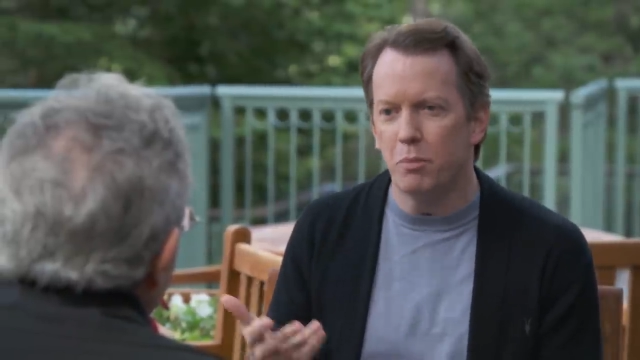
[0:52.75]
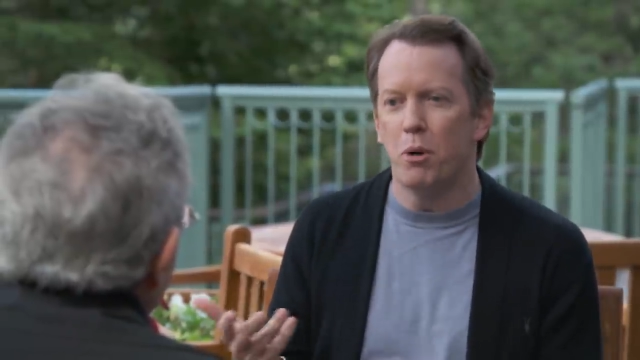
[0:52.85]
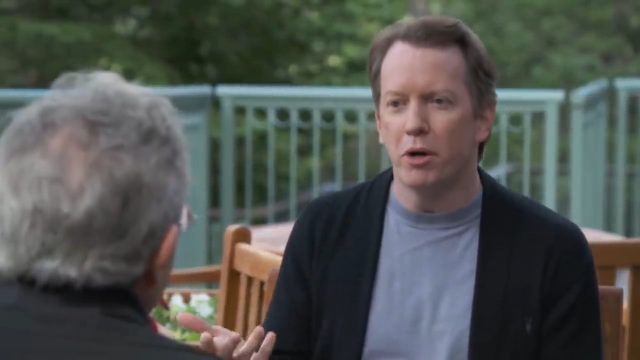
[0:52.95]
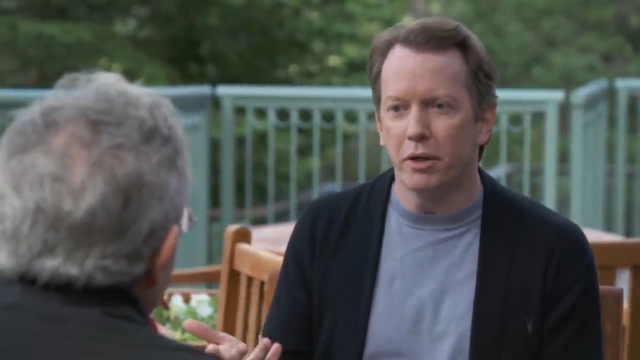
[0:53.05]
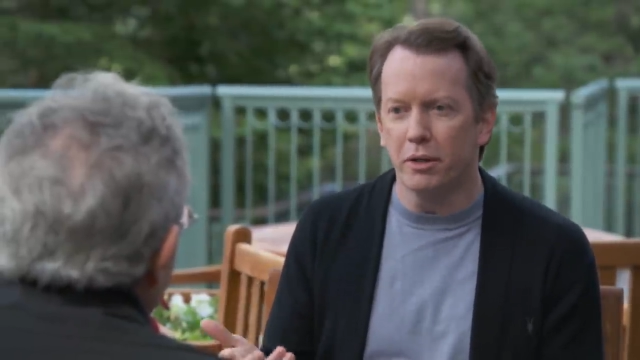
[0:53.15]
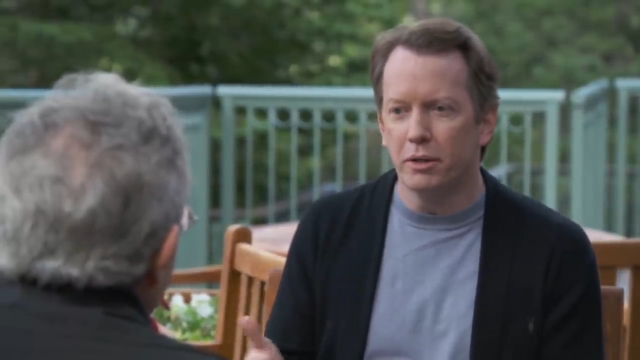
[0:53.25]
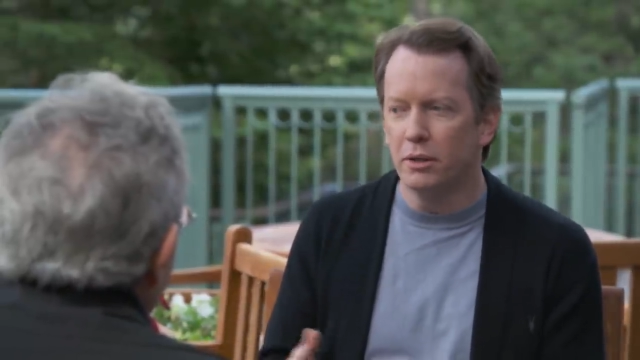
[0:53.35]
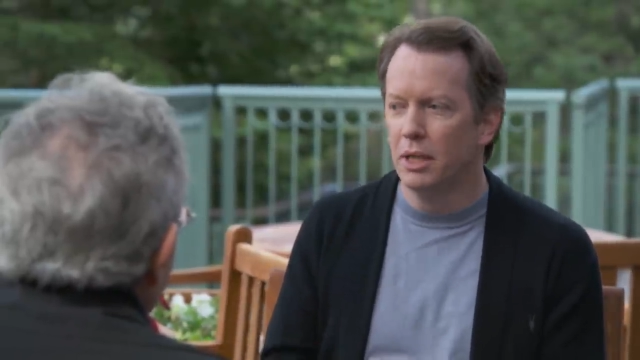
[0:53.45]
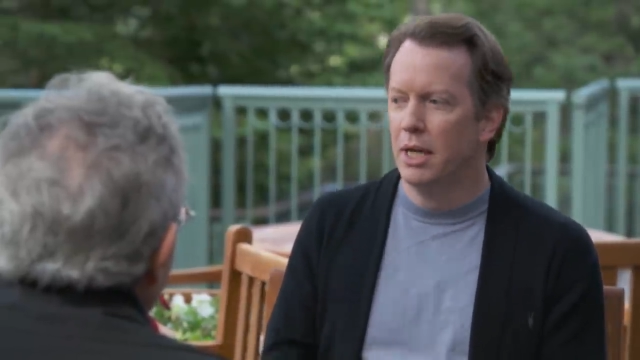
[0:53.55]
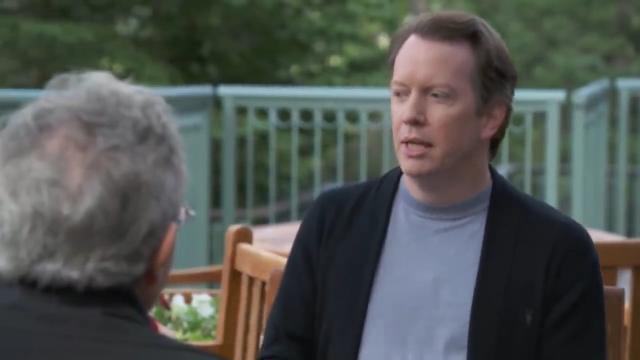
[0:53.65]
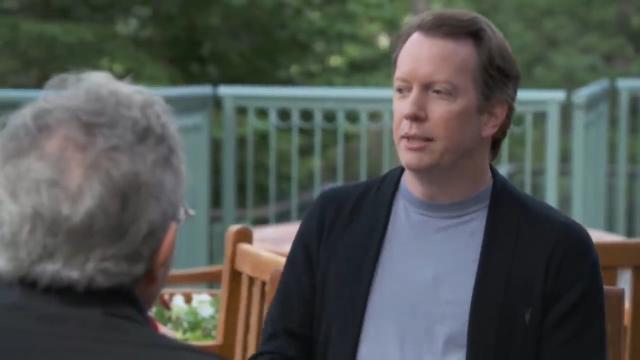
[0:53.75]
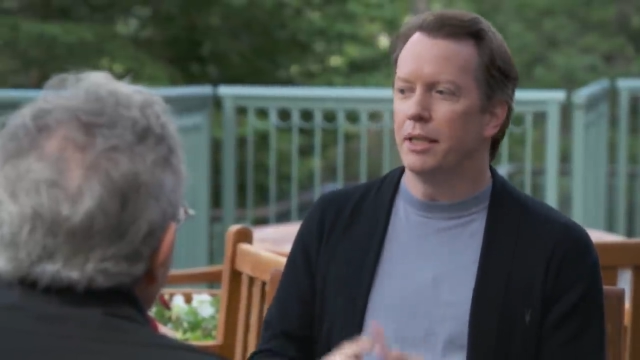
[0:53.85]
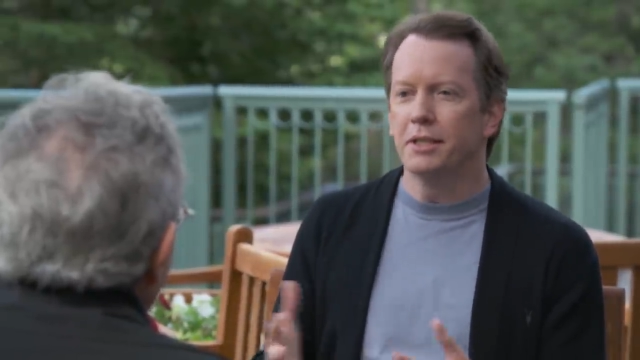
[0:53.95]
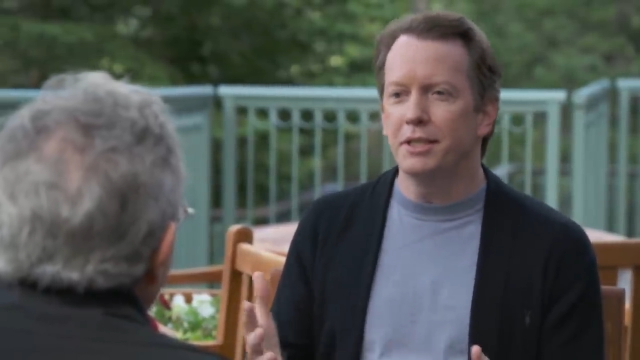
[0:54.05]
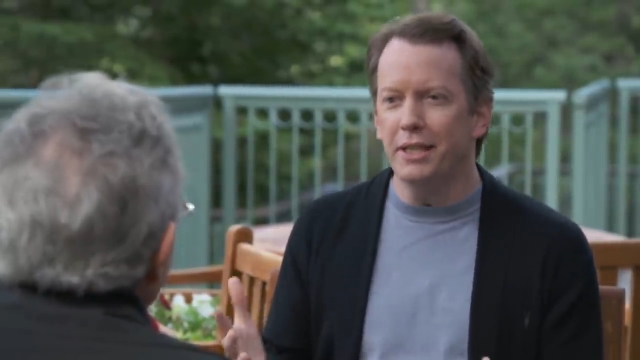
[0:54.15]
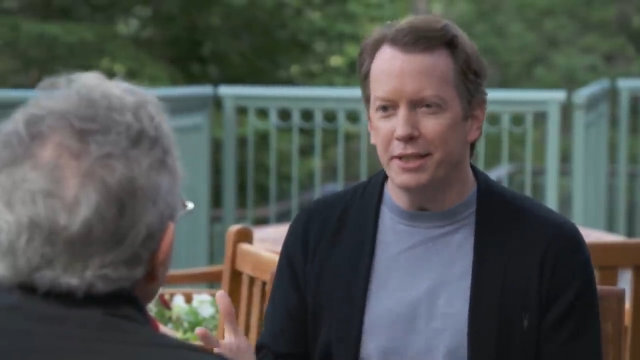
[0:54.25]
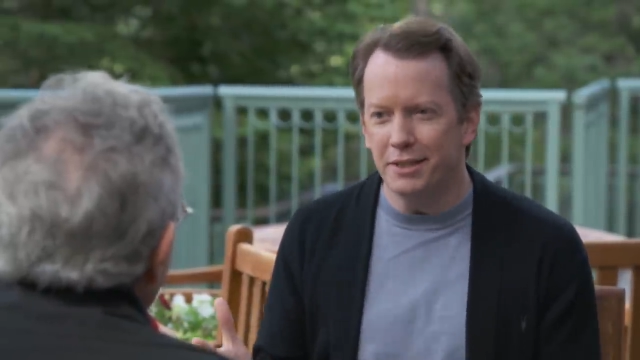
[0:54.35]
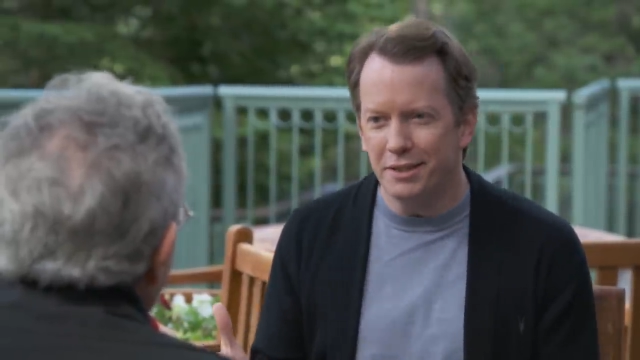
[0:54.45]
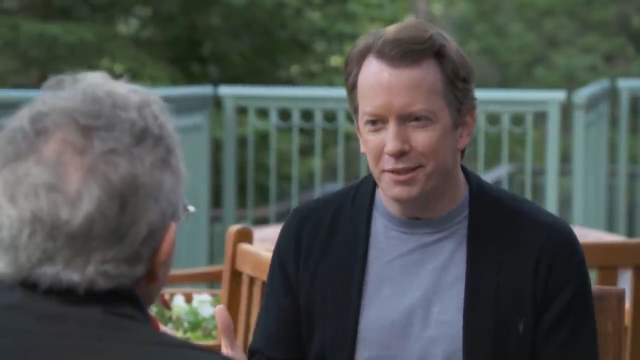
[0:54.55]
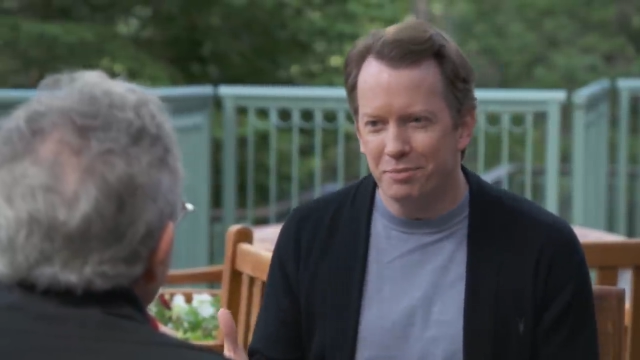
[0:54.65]
a particle doesn't
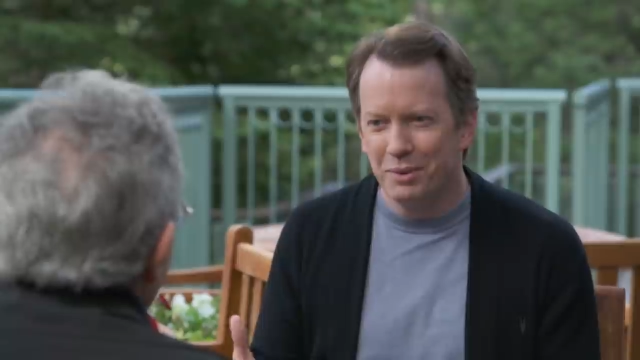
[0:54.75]
exist.